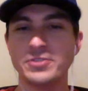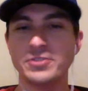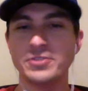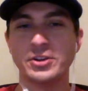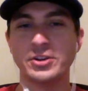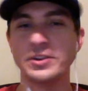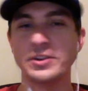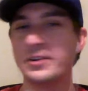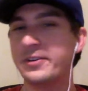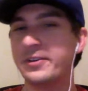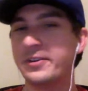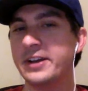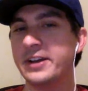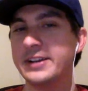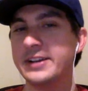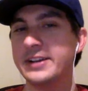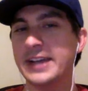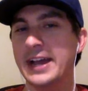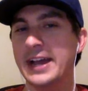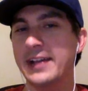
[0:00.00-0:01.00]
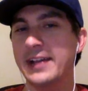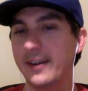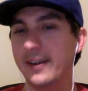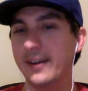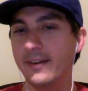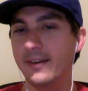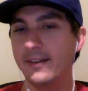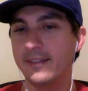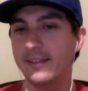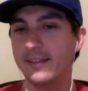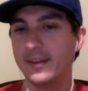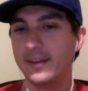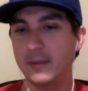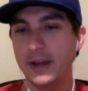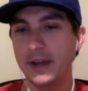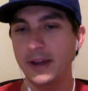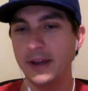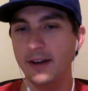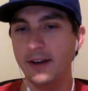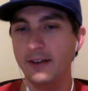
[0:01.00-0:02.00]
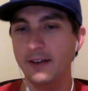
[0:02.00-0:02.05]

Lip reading: clear-cut guy there. Come on now.